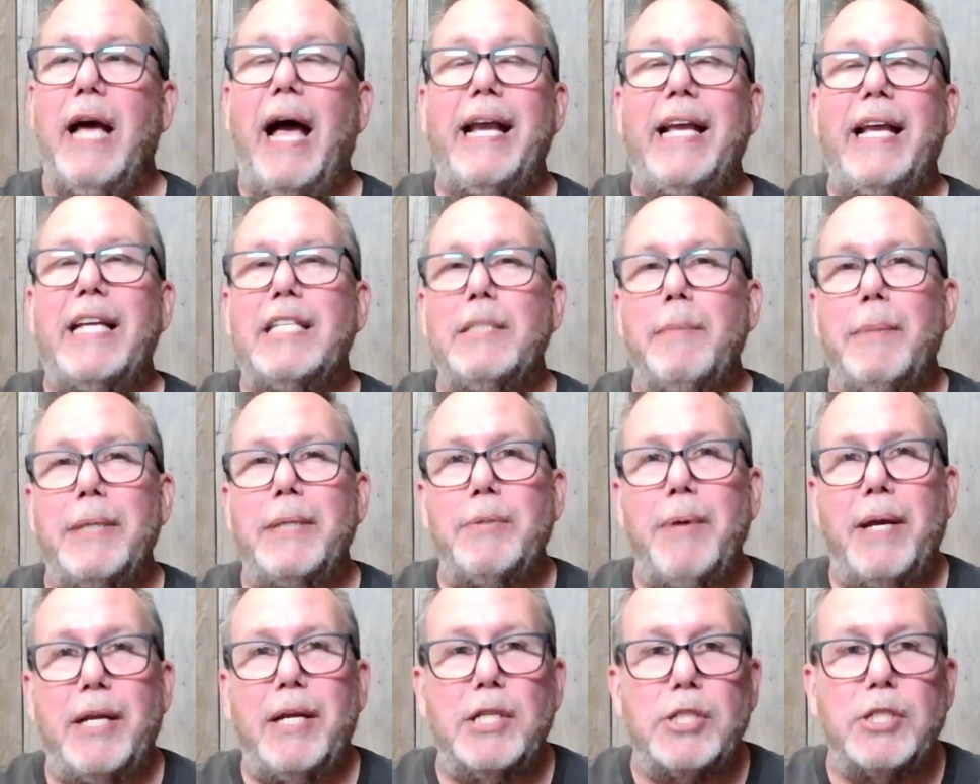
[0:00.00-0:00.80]
I guess the
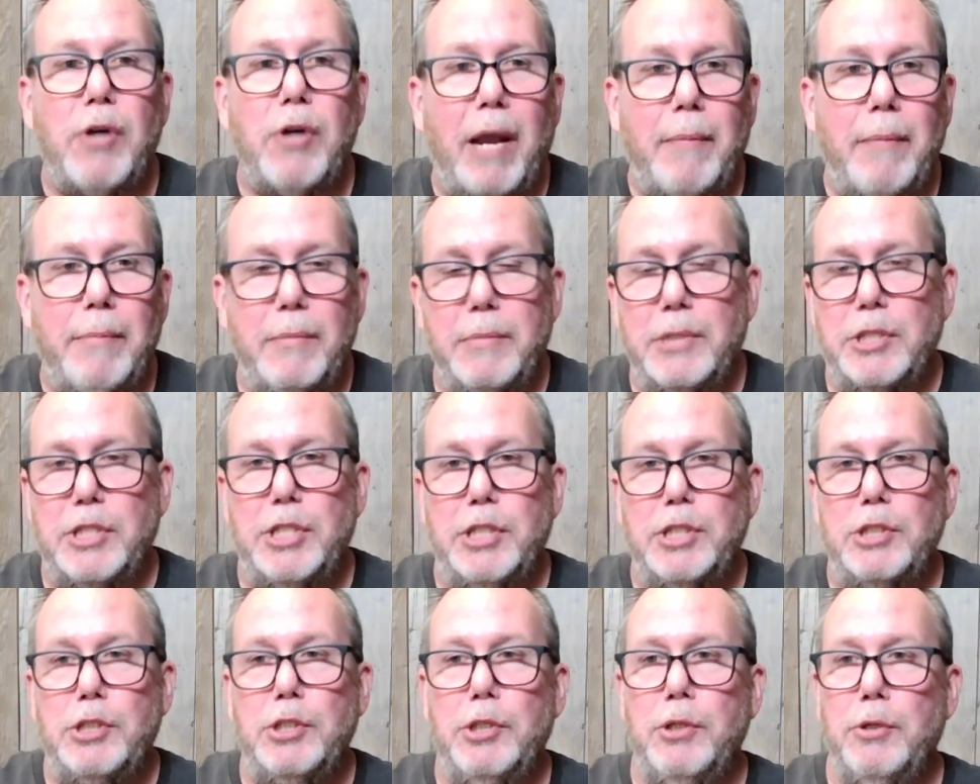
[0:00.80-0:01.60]
best way I can describe him is
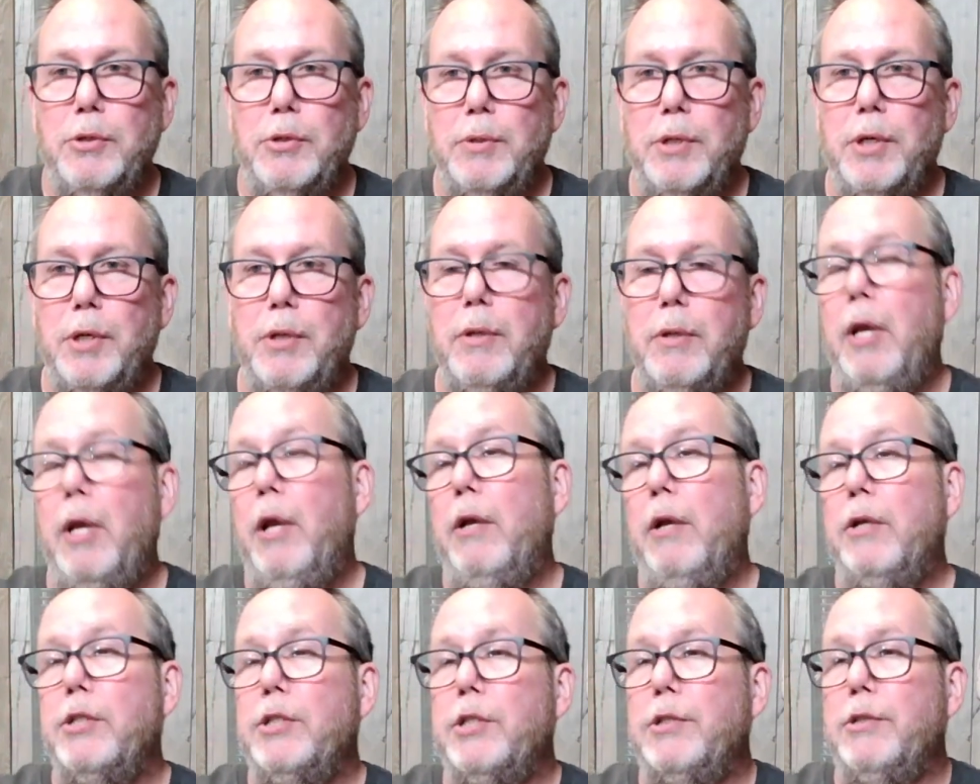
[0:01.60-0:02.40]
this dude.
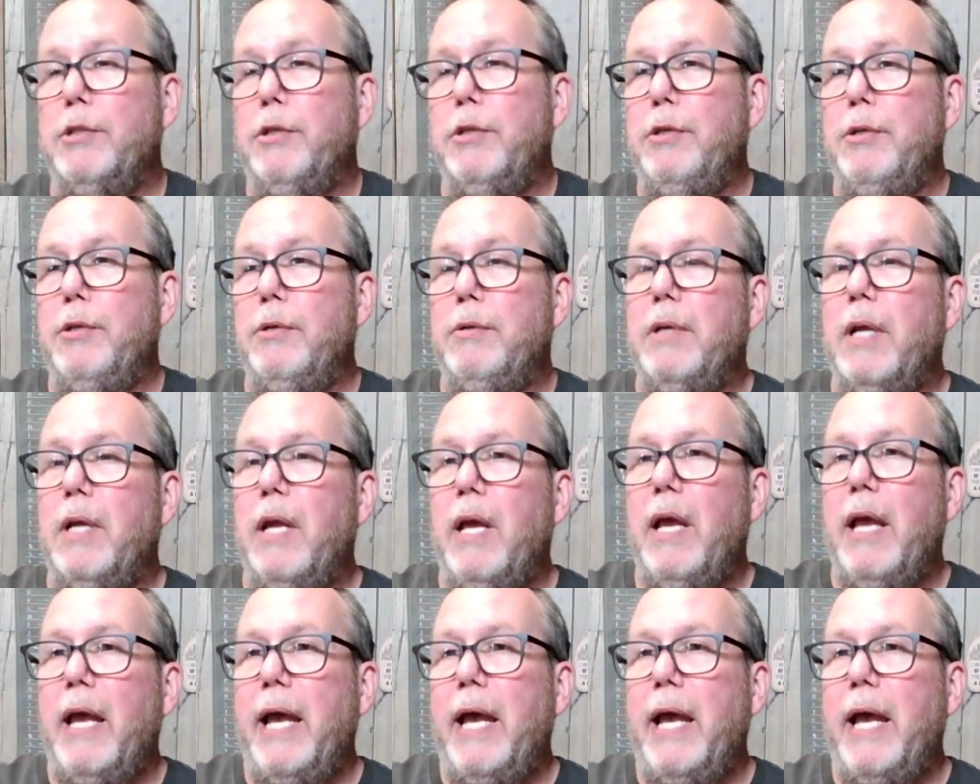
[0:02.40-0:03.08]
He's just a dude.